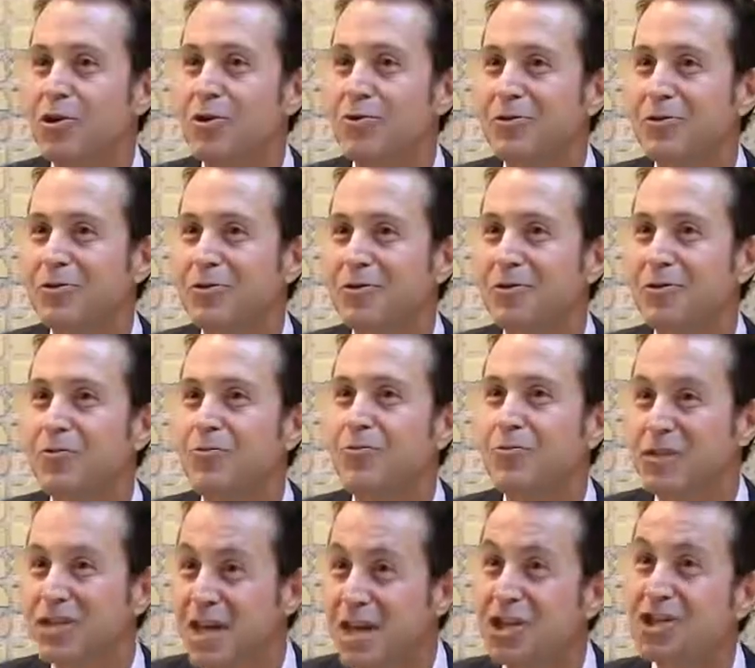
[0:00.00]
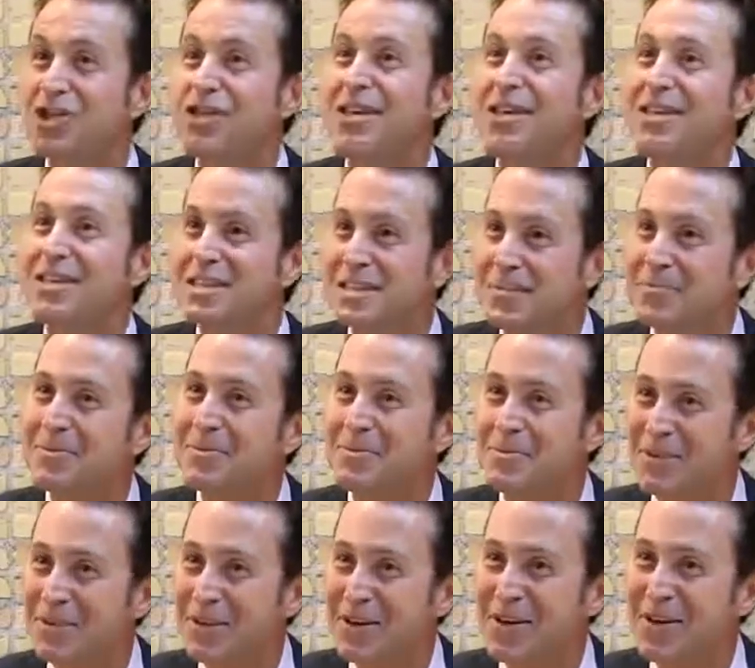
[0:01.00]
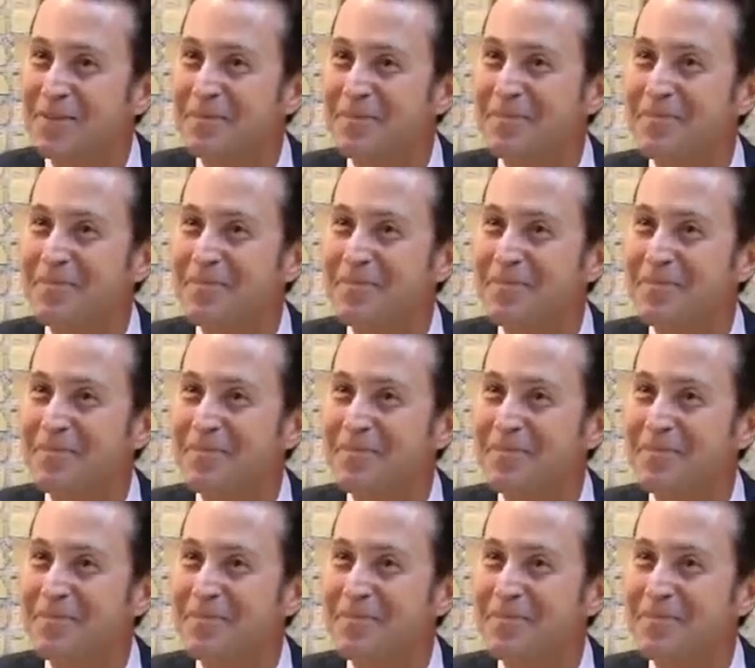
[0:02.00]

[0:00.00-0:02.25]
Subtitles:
your reduction in symptoms are.